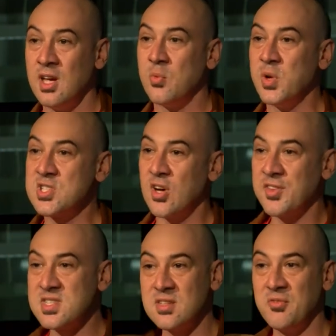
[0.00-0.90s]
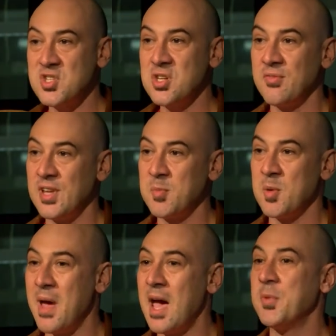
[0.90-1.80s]
we saw this division of labor
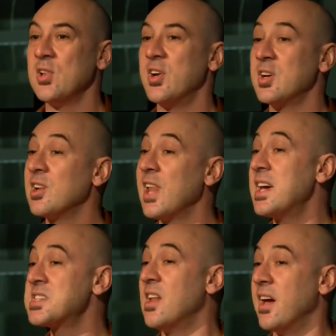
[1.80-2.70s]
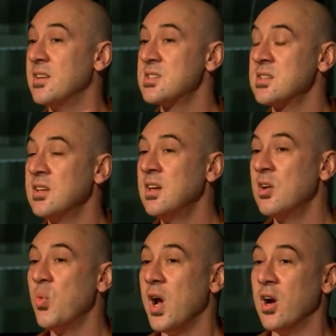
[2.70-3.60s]
map along class lines
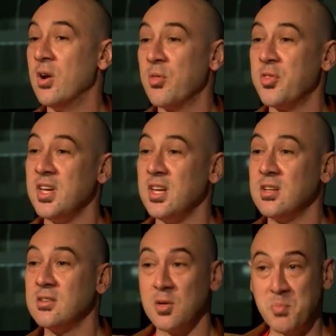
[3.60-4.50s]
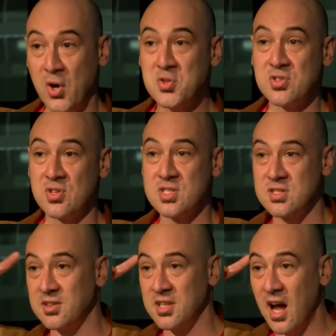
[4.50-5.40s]
where the composers
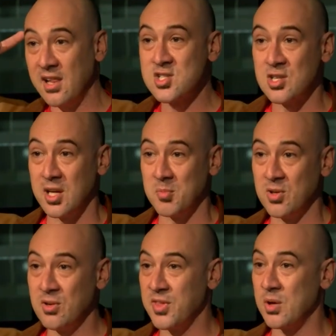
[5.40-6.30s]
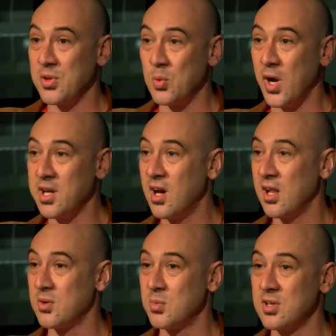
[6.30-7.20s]
did the knowledge labor, they were the white
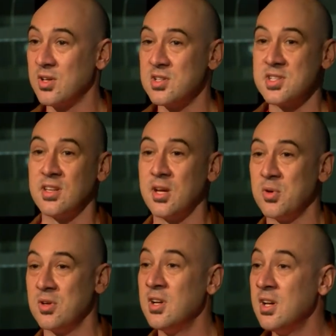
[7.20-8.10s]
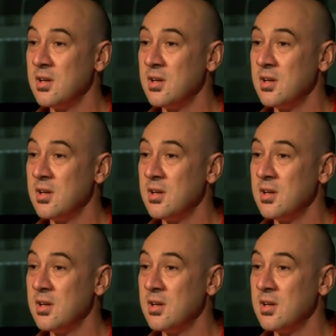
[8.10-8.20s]
collar workers, and they were